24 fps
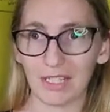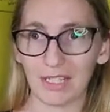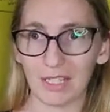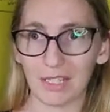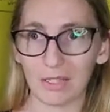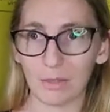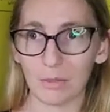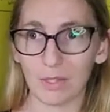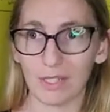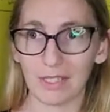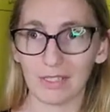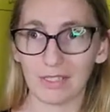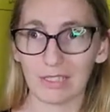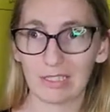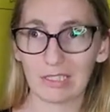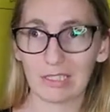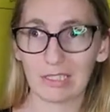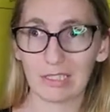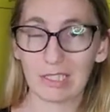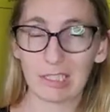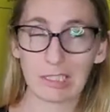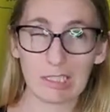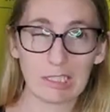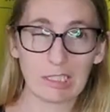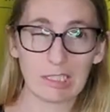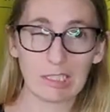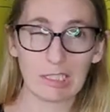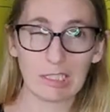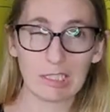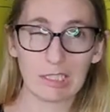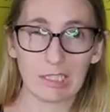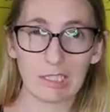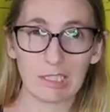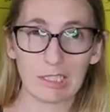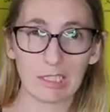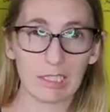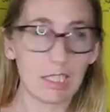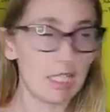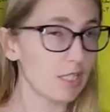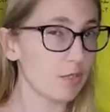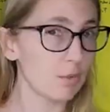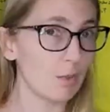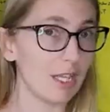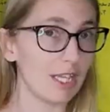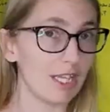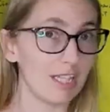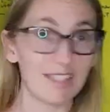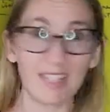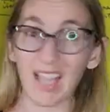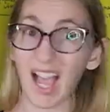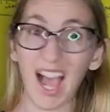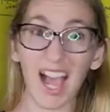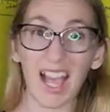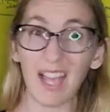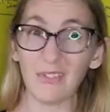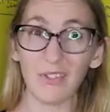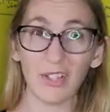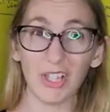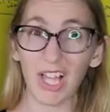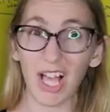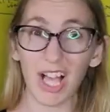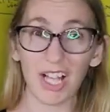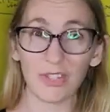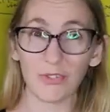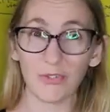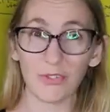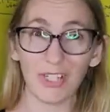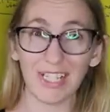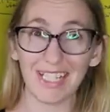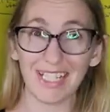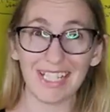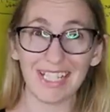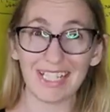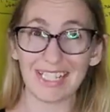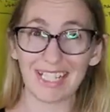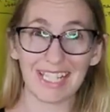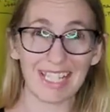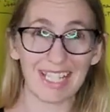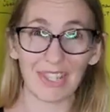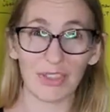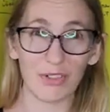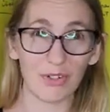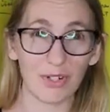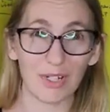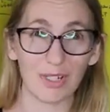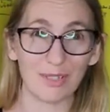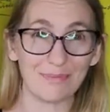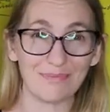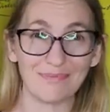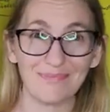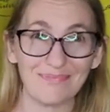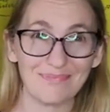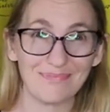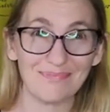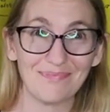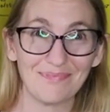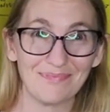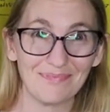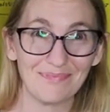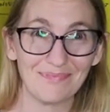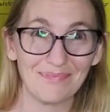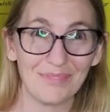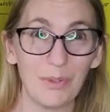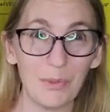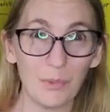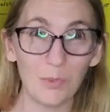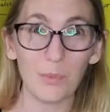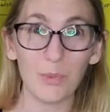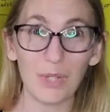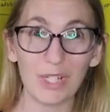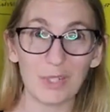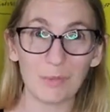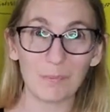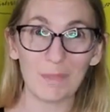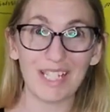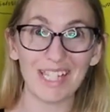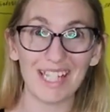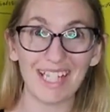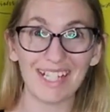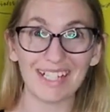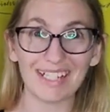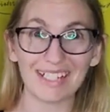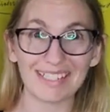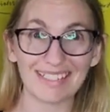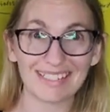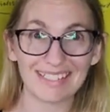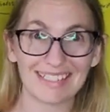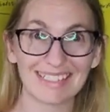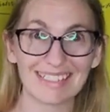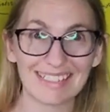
another one this week, because I have a lot of reading to get through. Wish me luck.